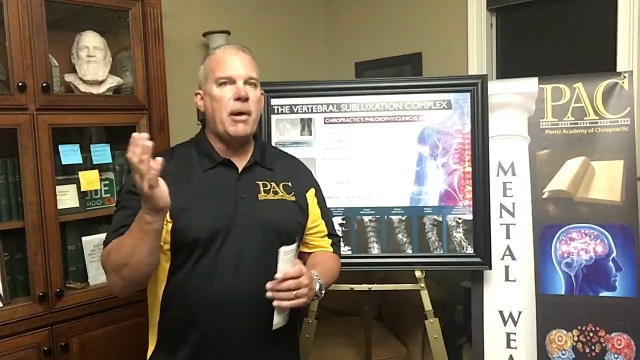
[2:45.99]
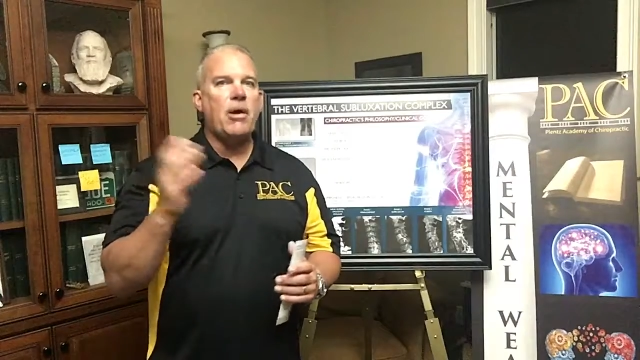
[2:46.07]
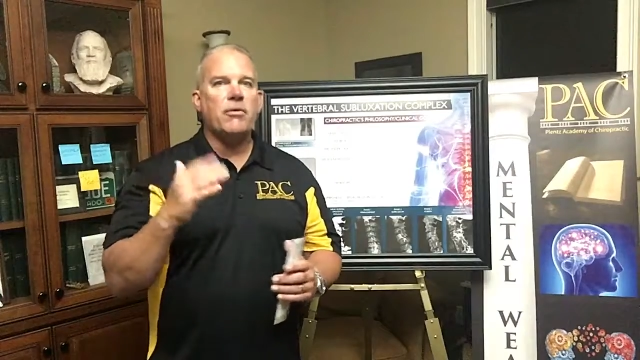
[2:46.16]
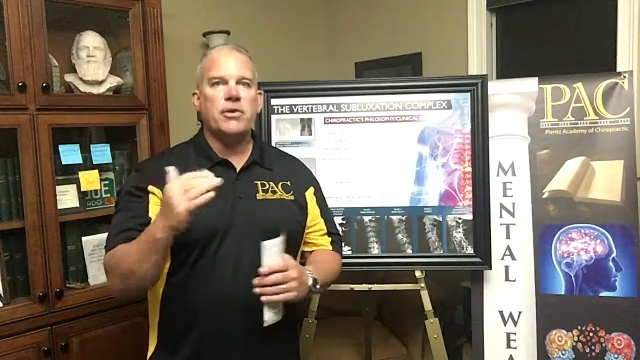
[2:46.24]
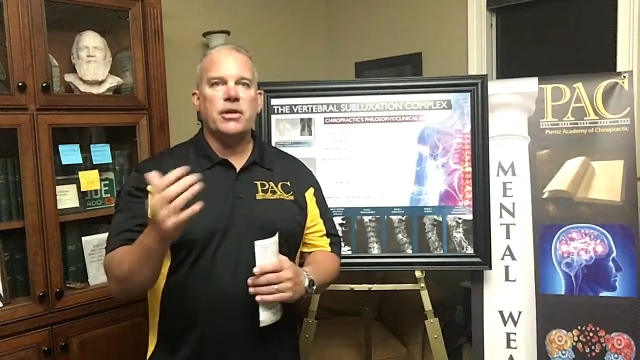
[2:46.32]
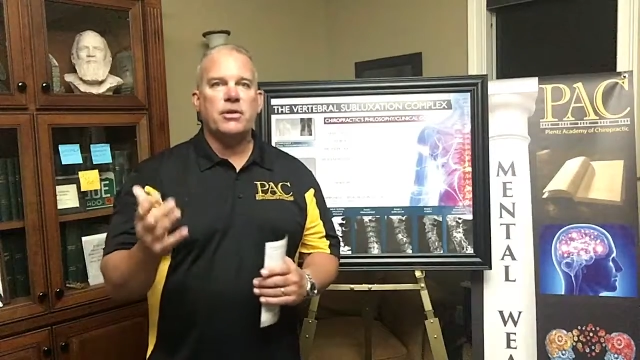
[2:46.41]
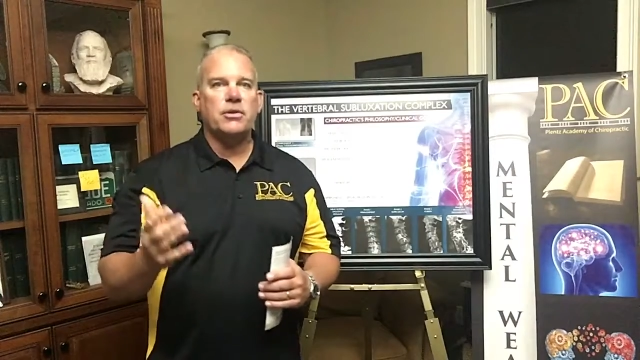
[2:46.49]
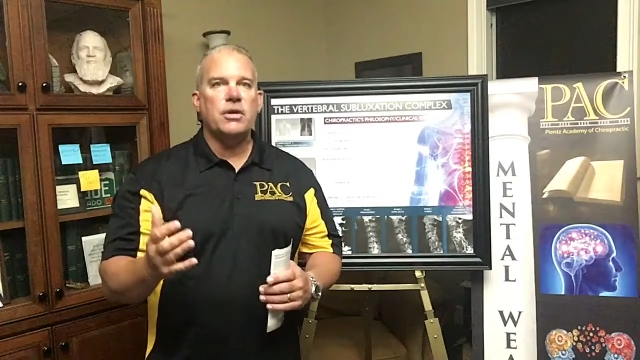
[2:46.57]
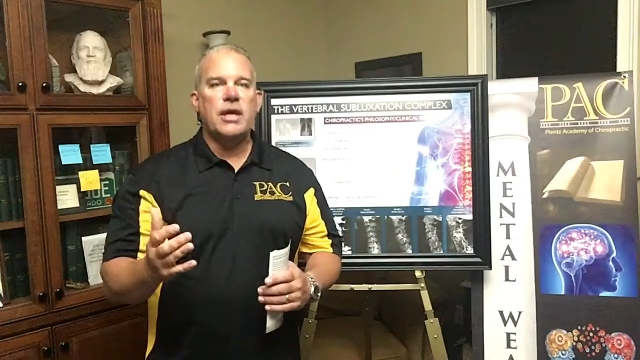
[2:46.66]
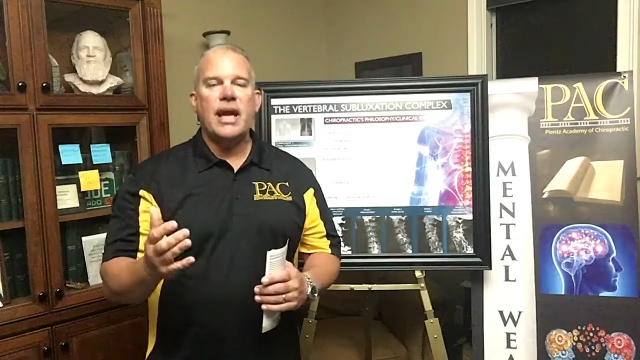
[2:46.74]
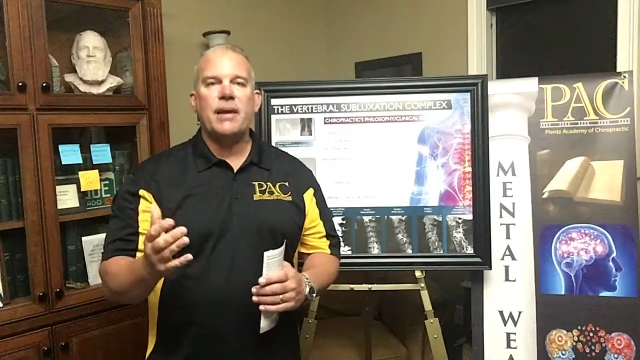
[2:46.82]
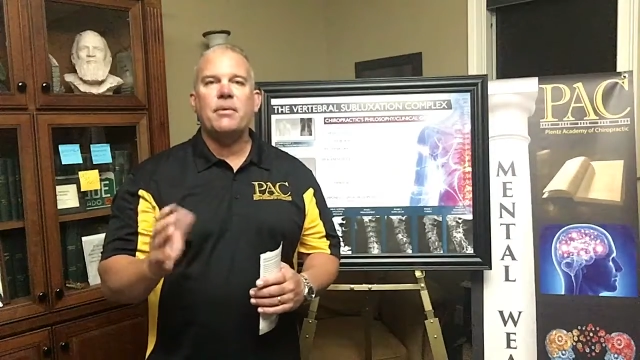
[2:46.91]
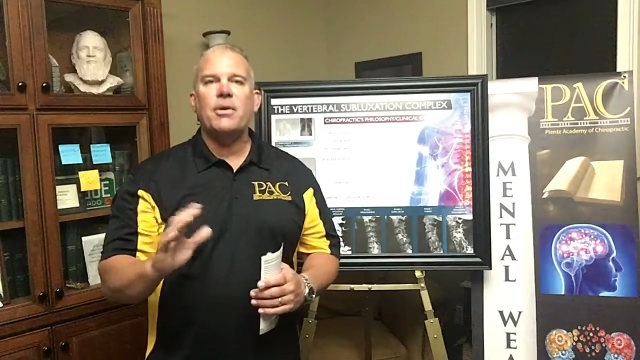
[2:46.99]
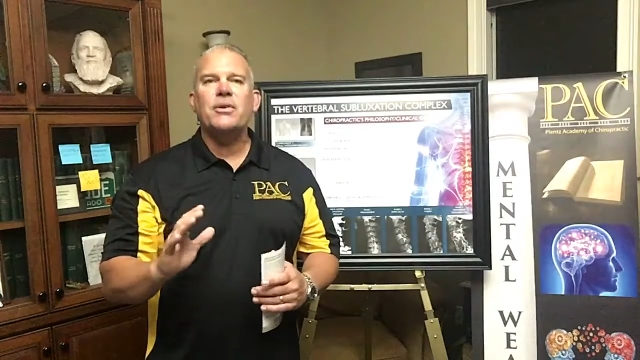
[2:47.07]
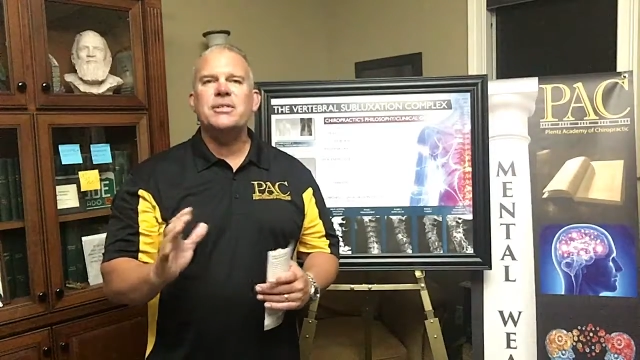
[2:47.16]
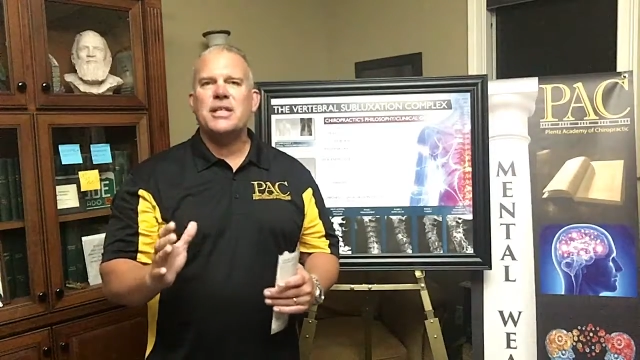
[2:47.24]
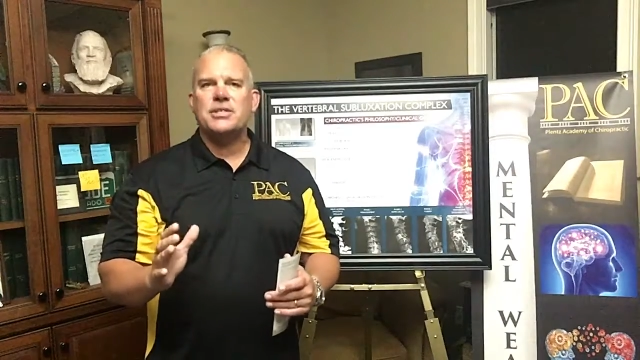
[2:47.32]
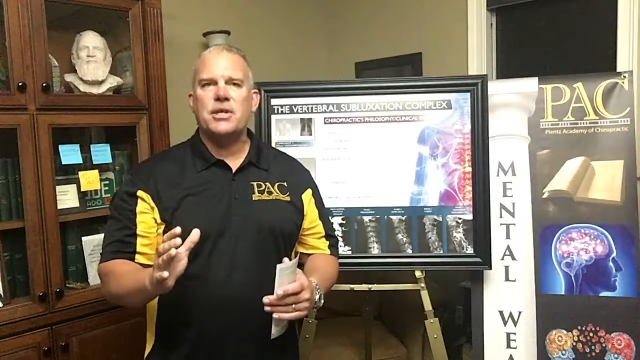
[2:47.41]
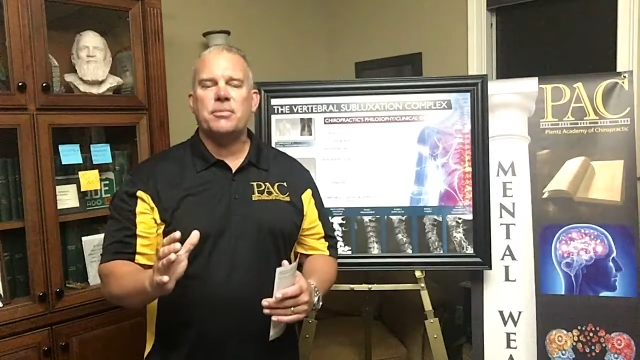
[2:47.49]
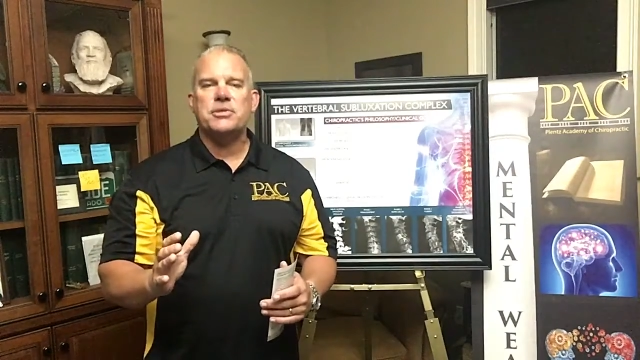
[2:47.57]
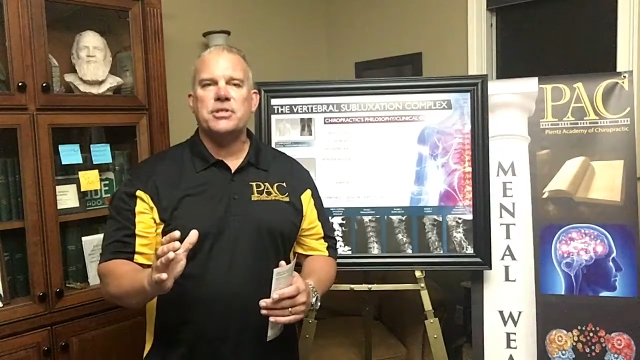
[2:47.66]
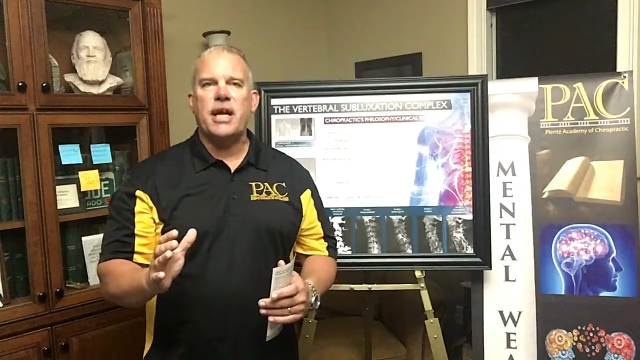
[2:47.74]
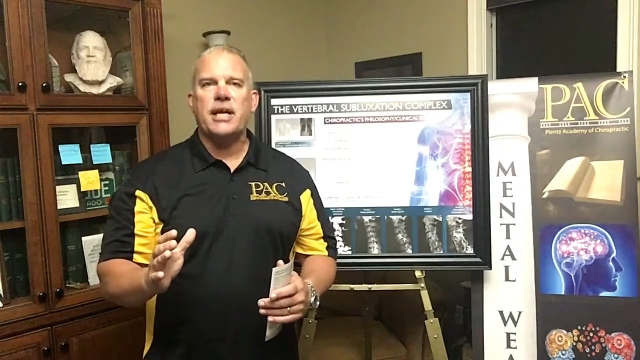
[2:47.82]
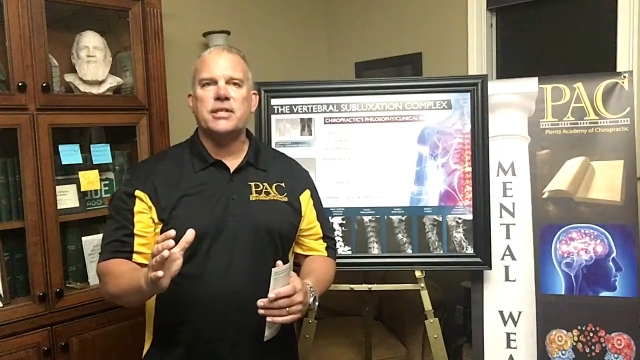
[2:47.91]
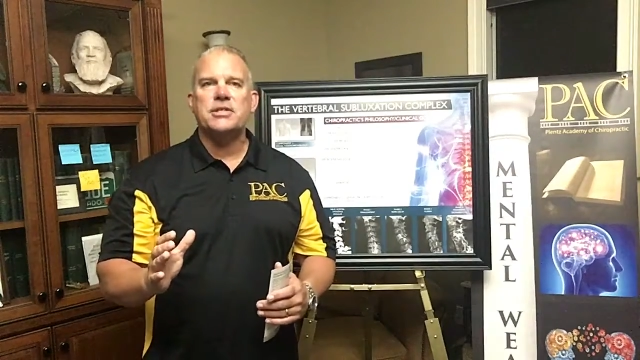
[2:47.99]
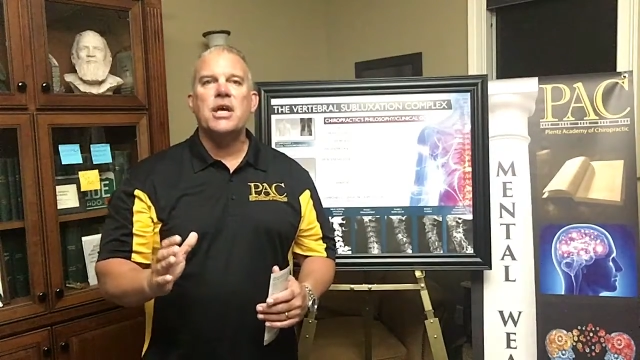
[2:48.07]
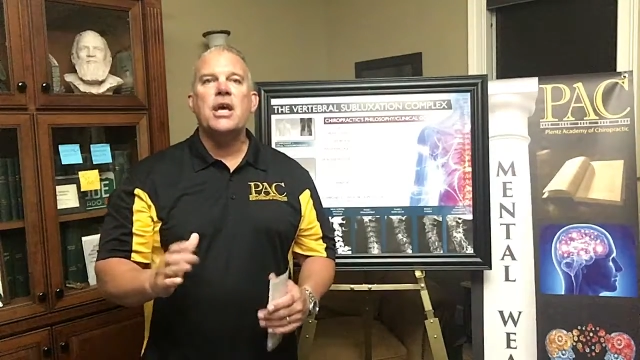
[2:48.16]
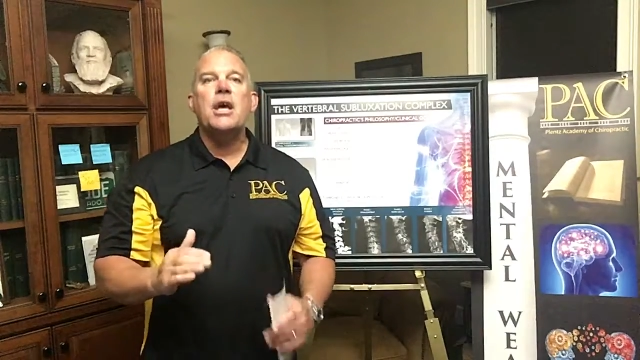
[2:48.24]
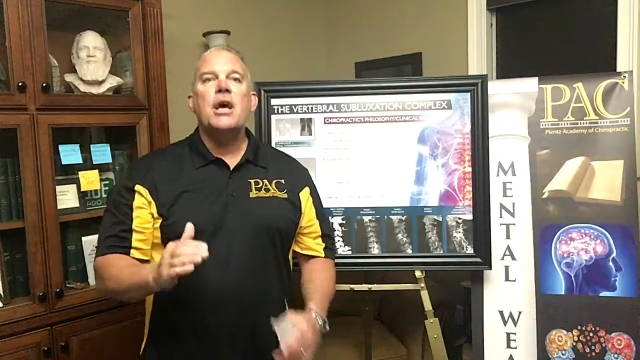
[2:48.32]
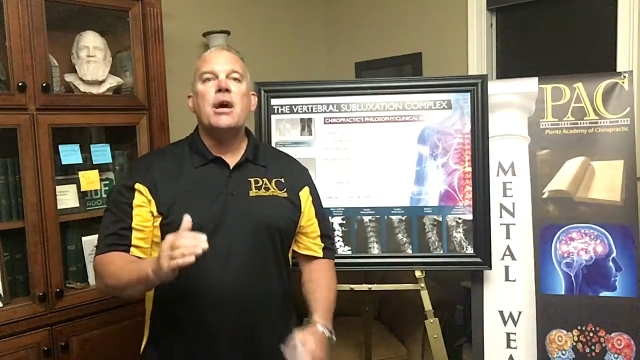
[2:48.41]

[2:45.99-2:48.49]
however you're going to look at them. It only takes a couple seconds.